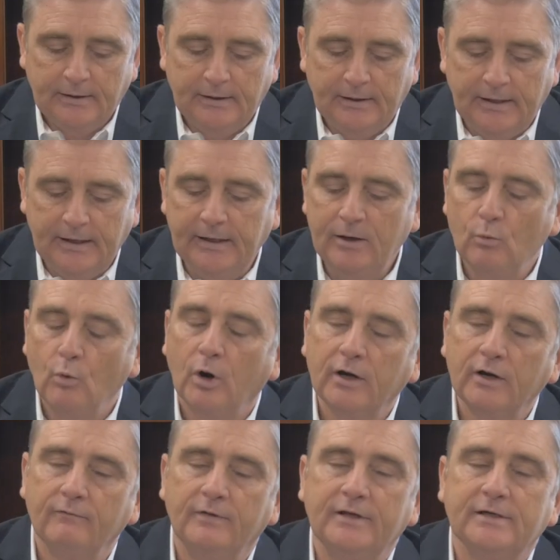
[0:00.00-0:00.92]
Any
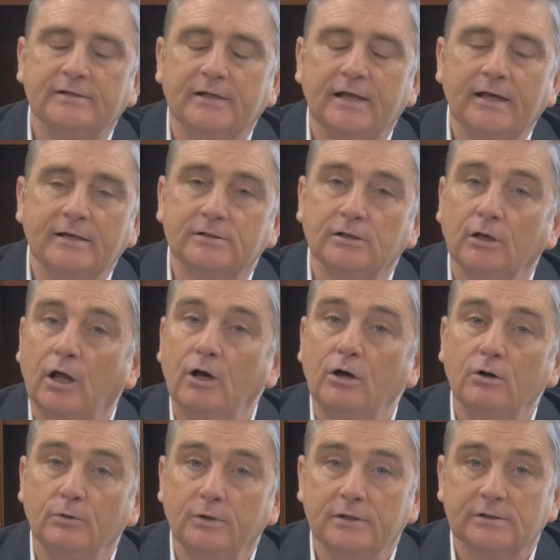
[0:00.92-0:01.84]
one of these things
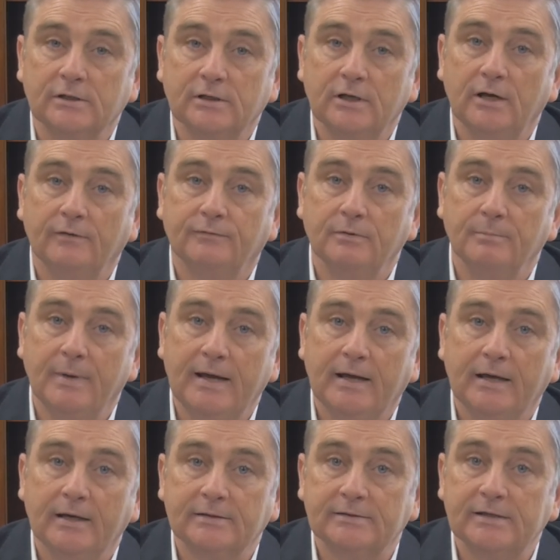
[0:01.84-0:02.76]
alone is enough to
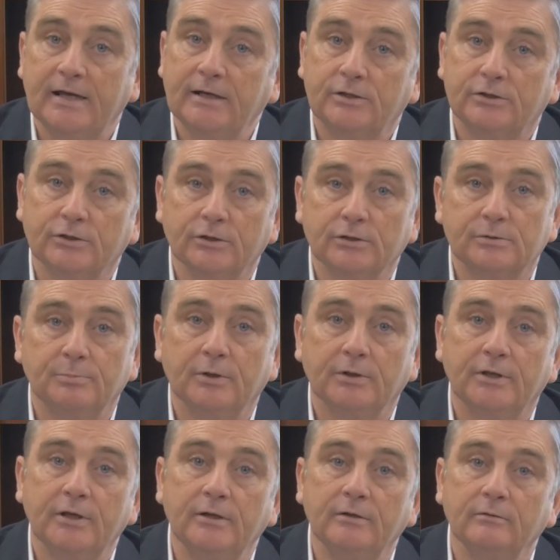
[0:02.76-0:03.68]
make us anxious,
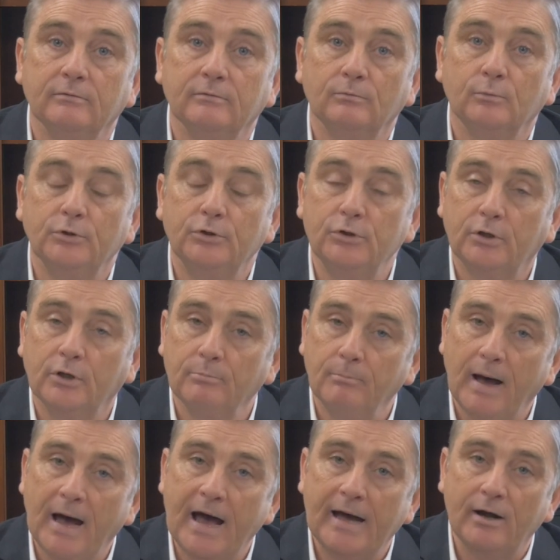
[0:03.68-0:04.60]
but then when you
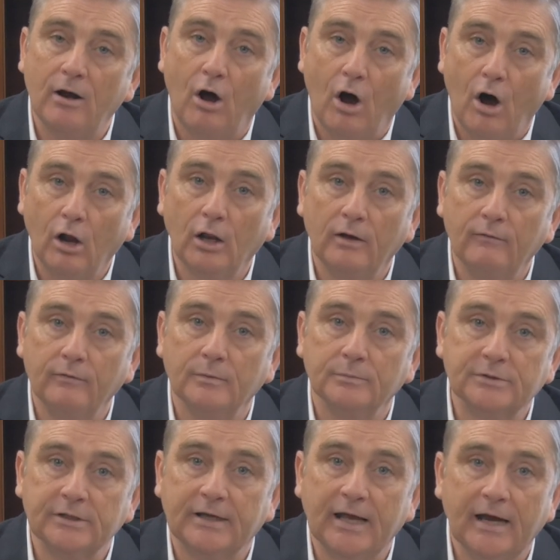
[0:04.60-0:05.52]
combine all of them
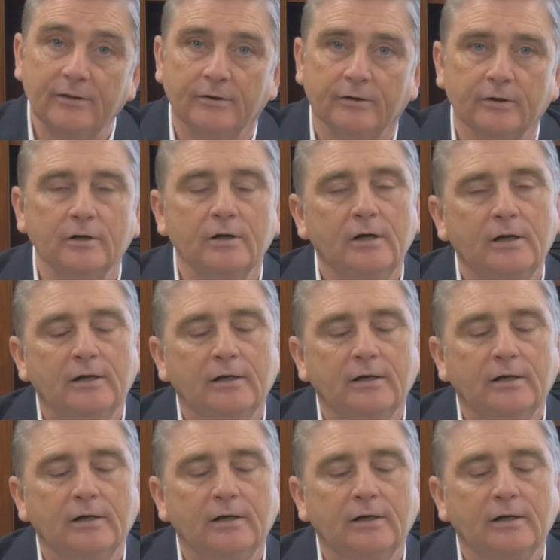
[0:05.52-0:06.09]
together,